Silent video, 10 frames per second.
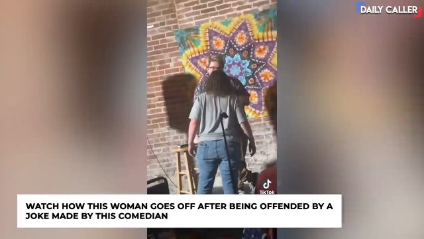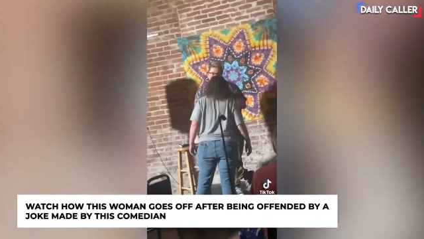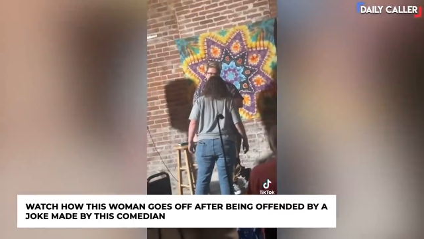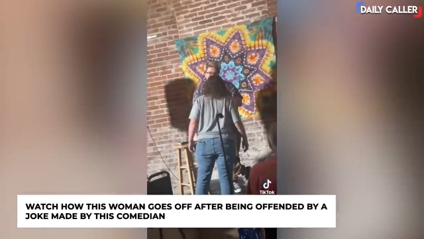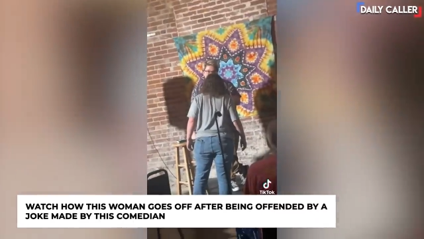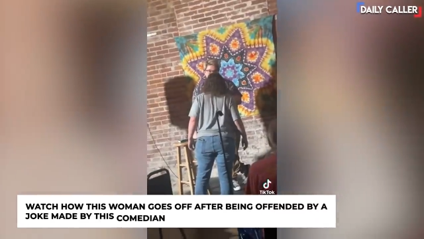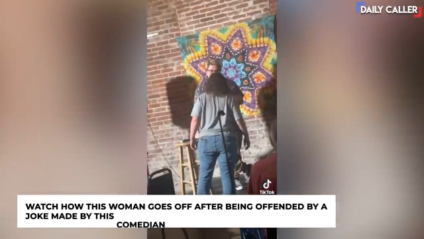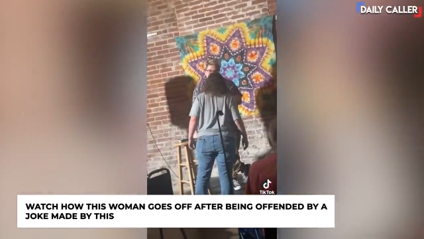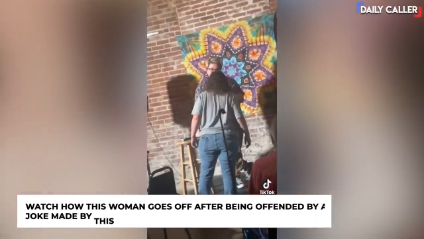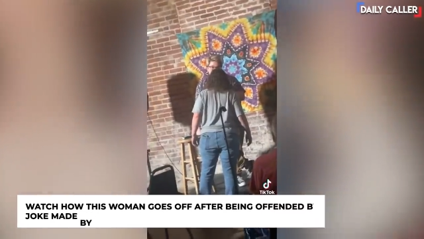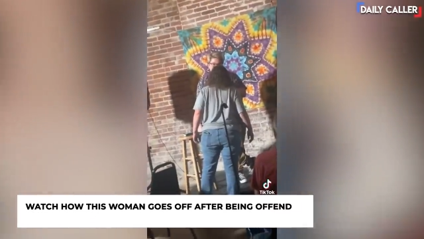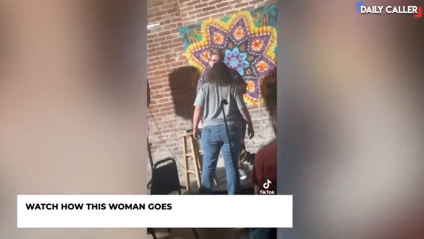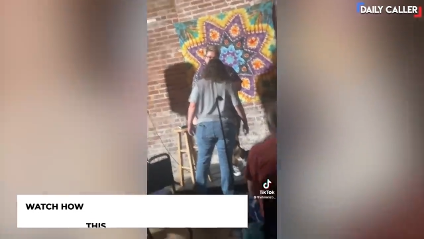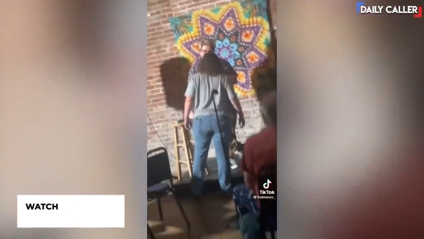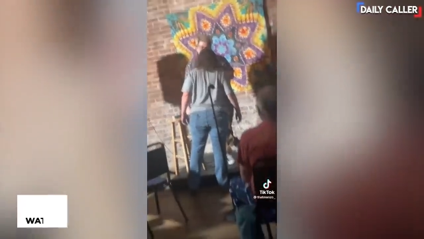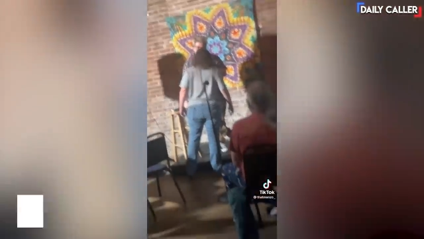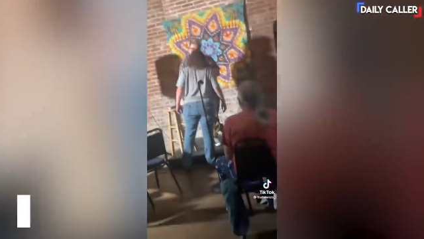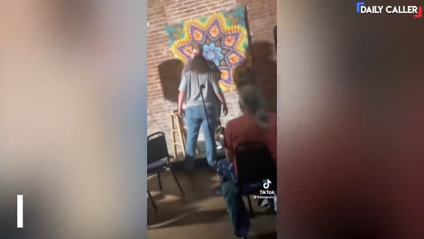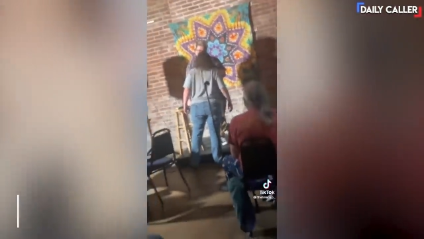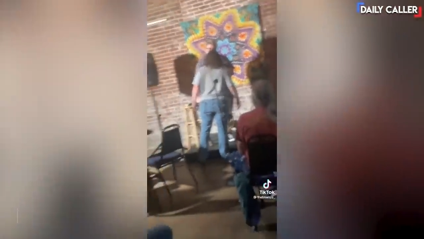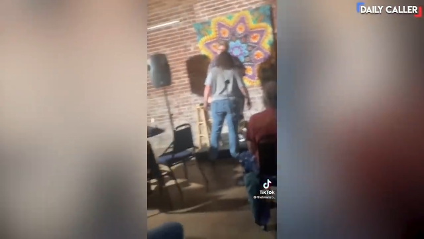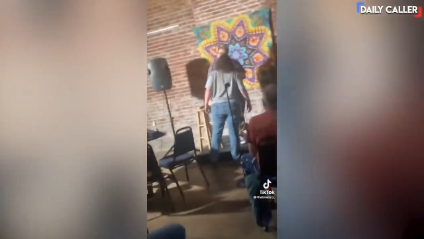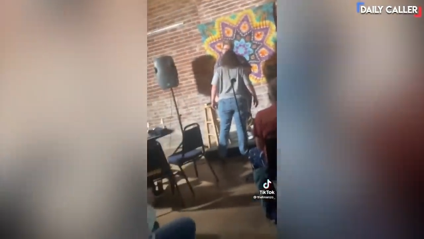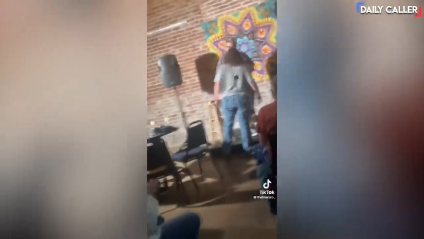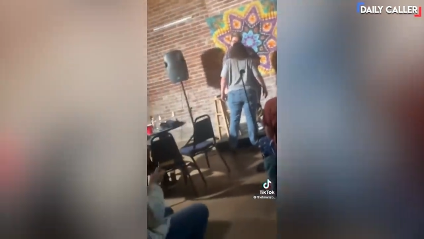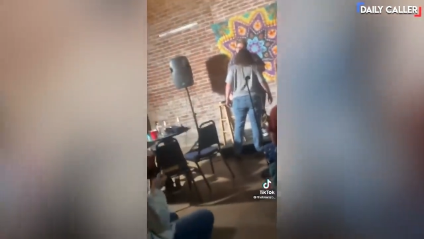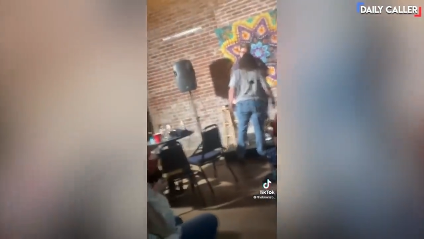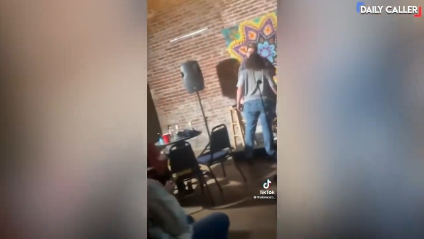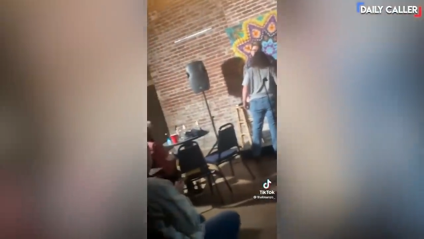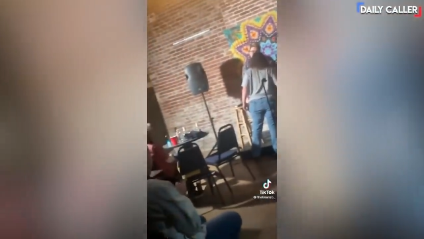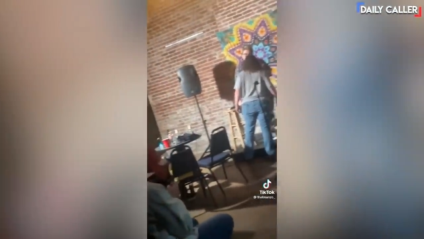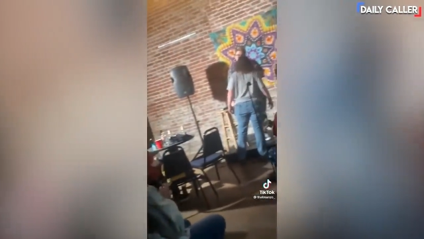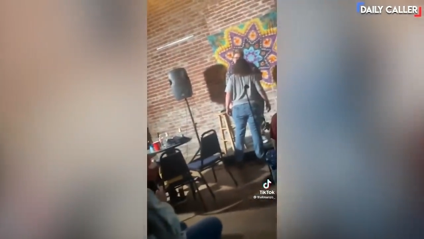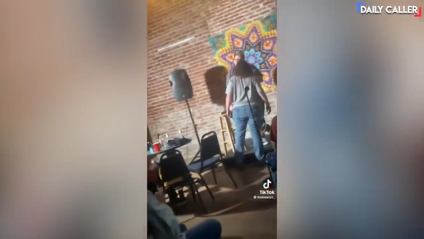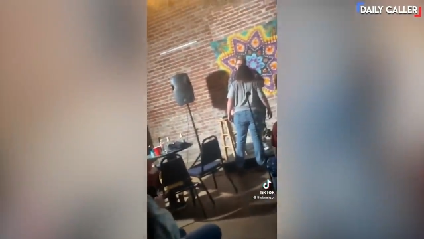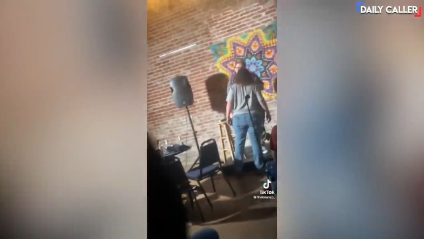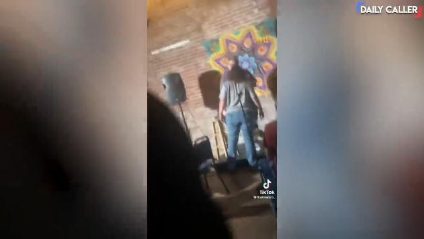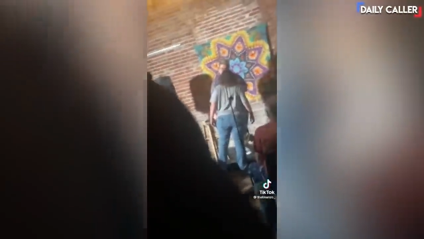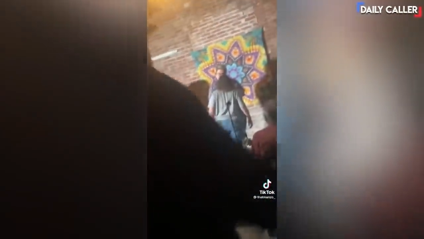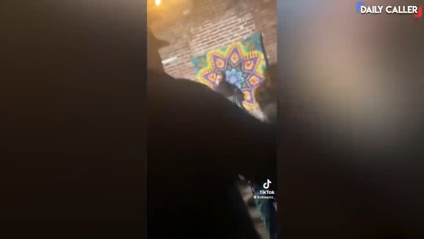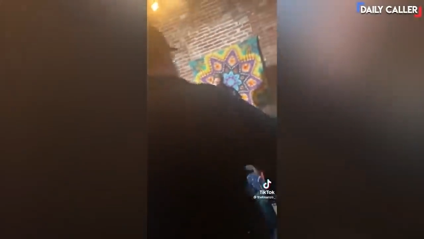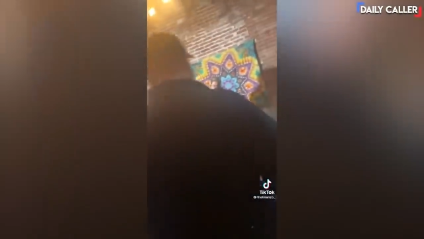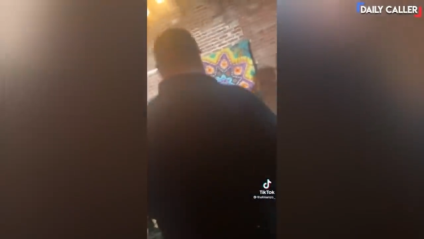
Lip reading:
[unreadable: no face in view]